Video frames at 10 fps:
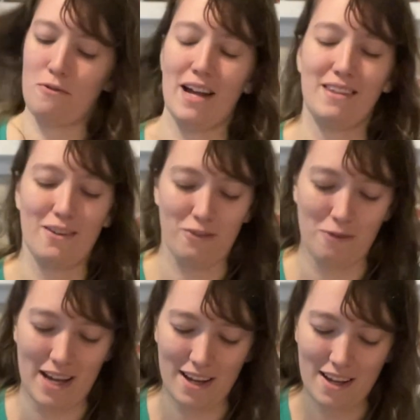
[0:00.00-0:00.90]
write the other
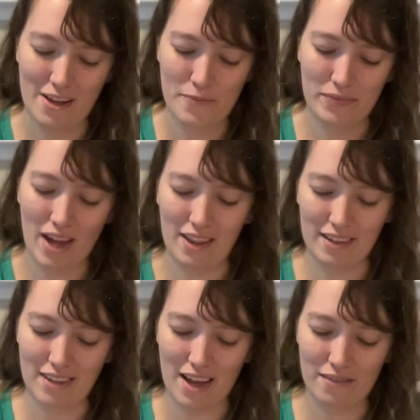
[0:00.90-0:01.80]
way. I
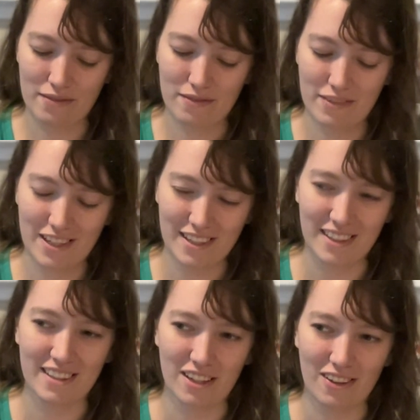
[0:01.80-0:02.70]
like that. I like that a